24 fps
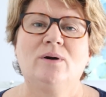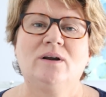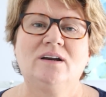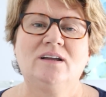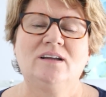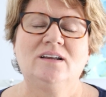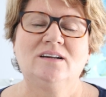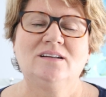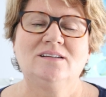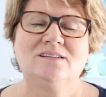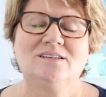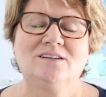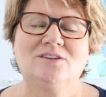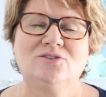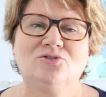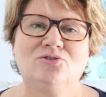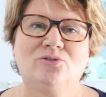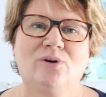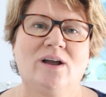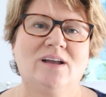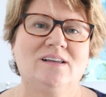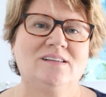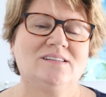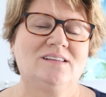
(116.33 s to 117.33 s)
but it is a
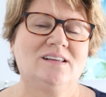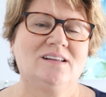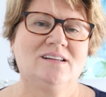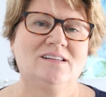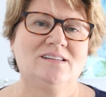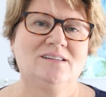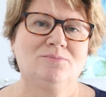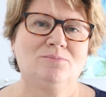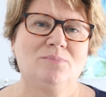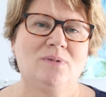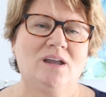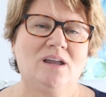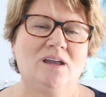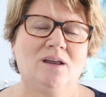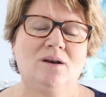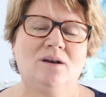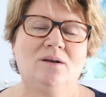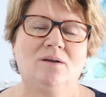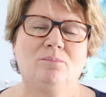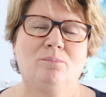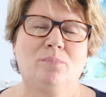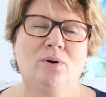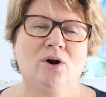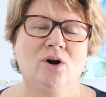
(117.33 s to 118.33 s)
dress that is
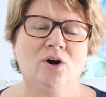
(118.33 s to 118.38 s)
made